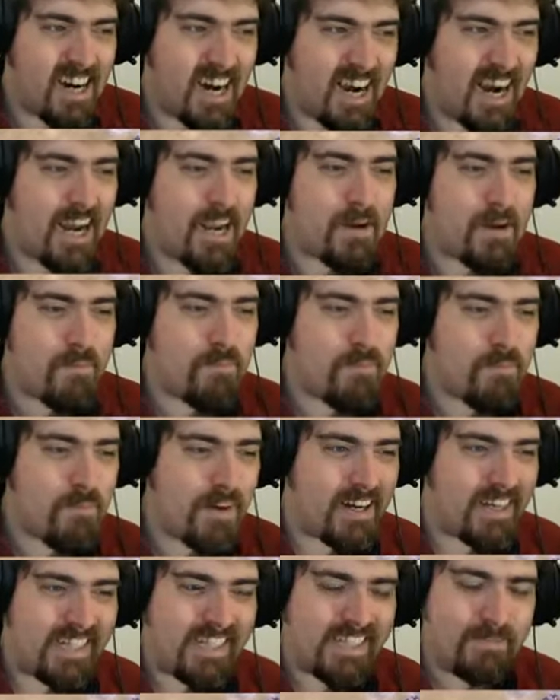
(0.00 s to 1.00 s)
I'm
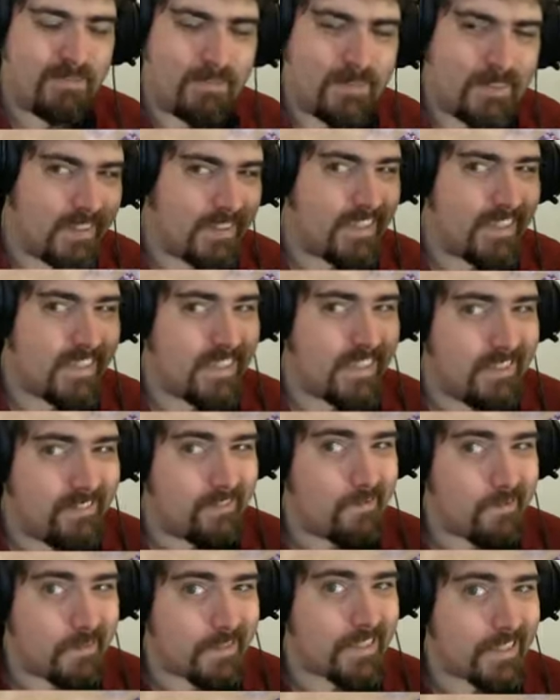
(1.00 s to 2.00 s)
I'm not one
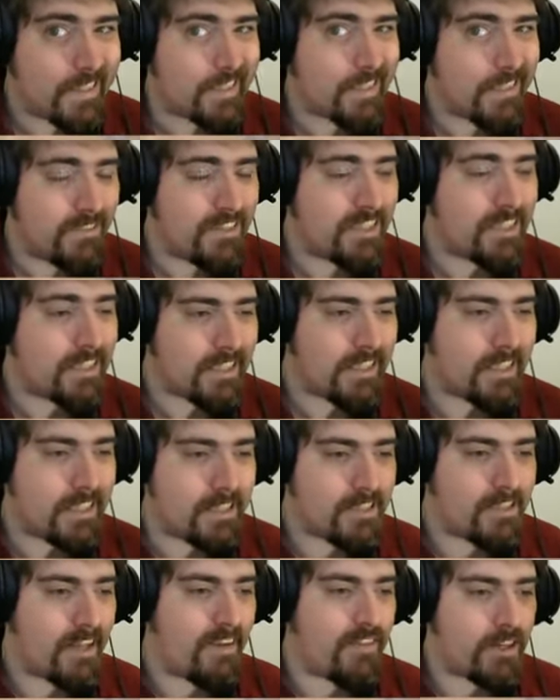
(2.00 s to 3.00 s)
hundred percent convinced that
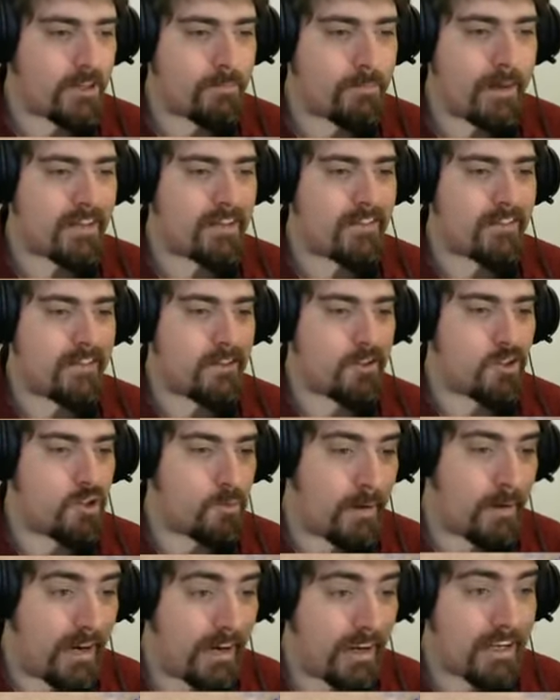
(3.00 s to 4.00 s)
his life expectancy is
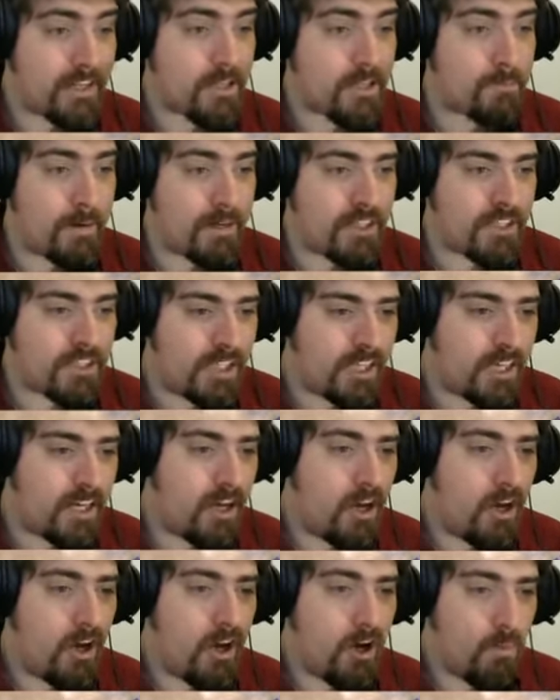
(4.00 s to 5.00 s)
super high, especially
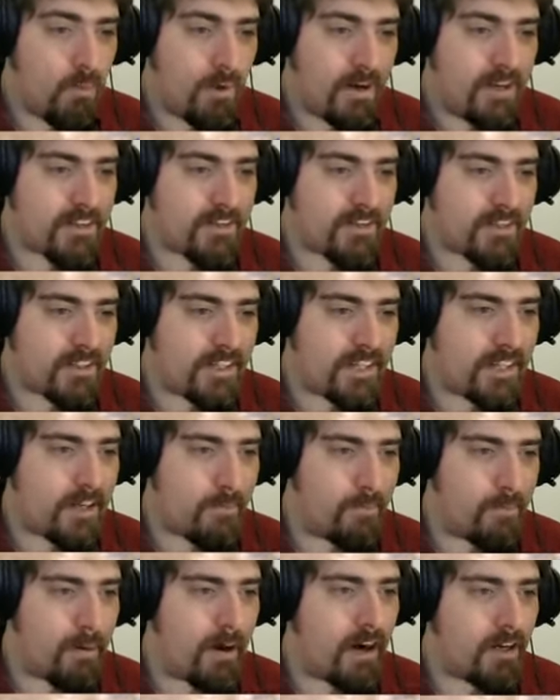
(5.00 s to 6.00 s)
when it's seen
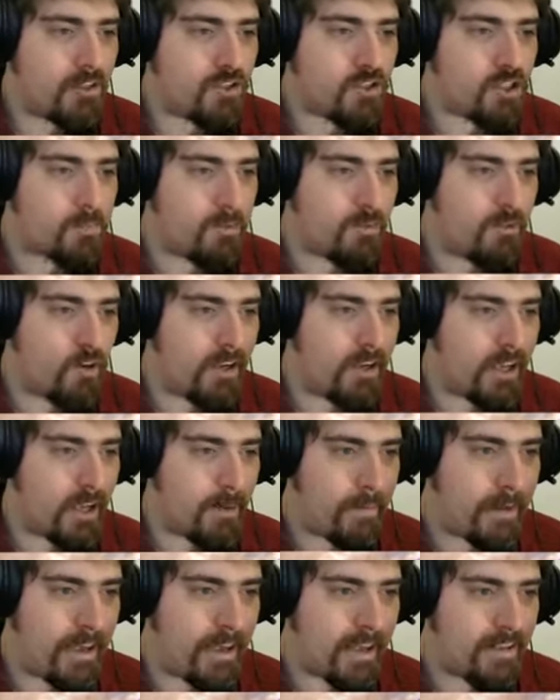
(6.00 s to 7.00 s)
and pung just before he
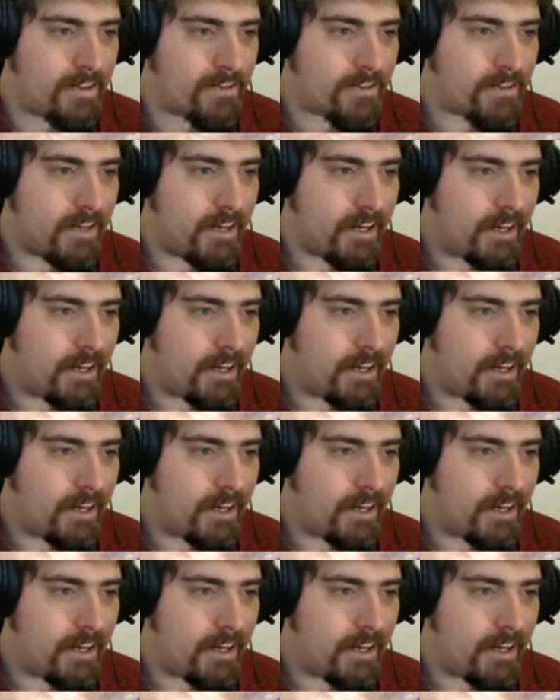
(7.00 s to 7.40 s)
appears.